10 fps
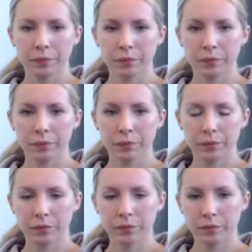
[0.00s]

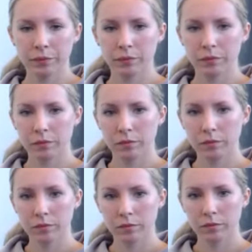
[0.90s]

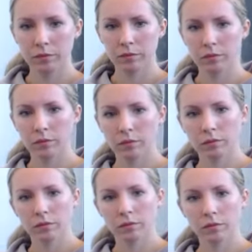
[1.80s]

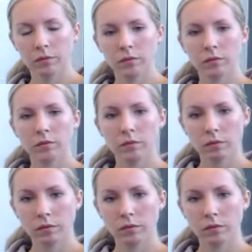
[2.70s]
(not speaking)